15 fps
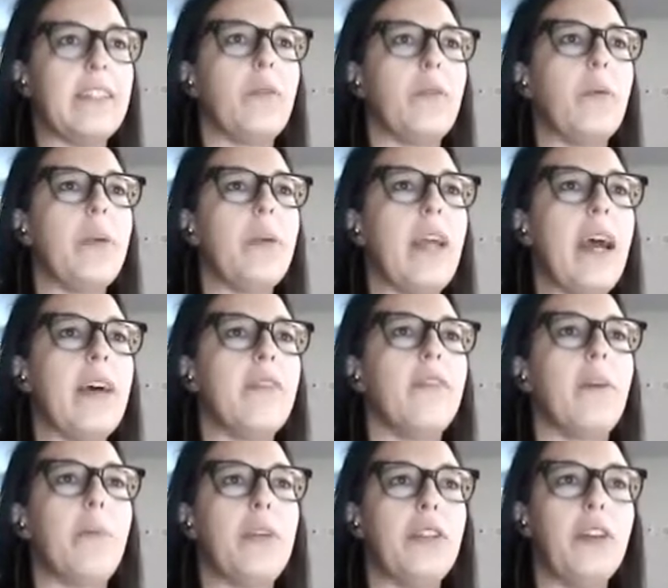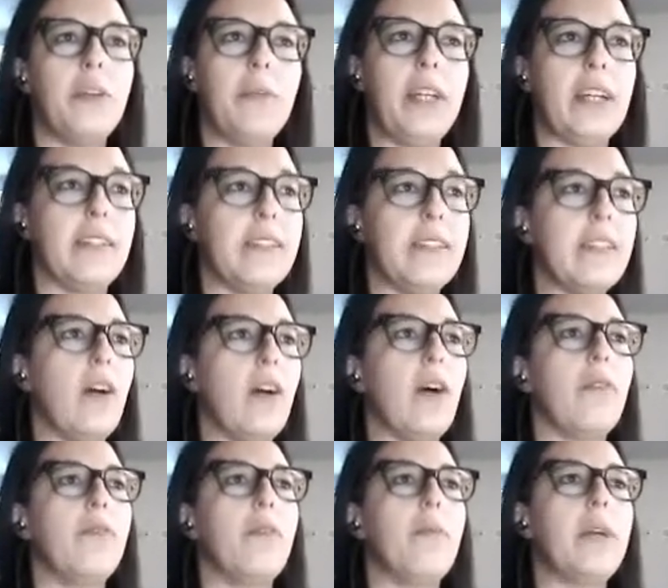We have a
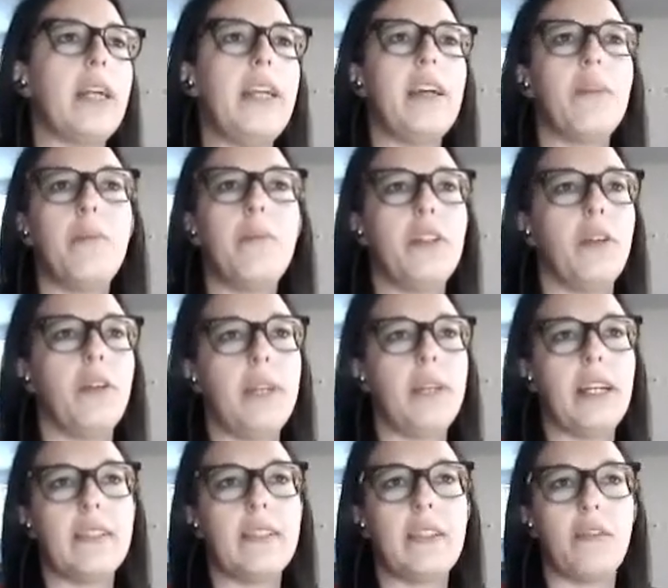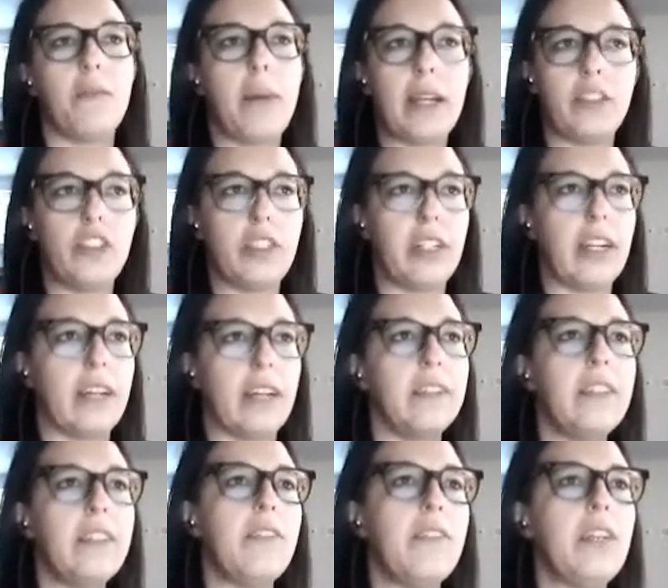clear predominance of butchering
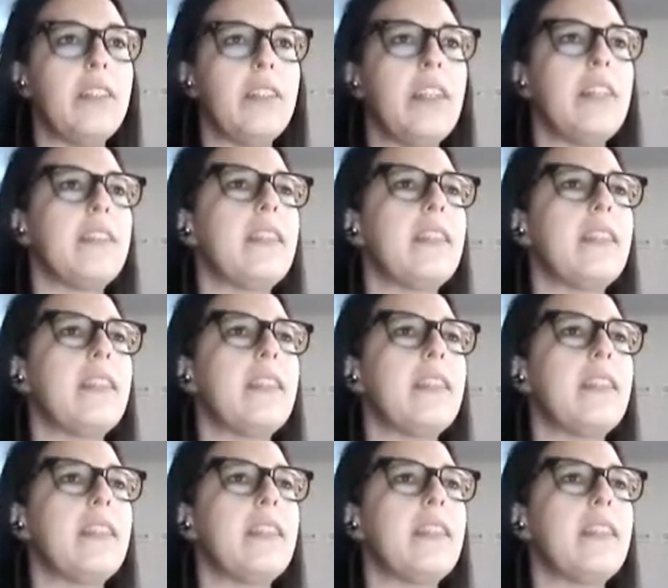activities.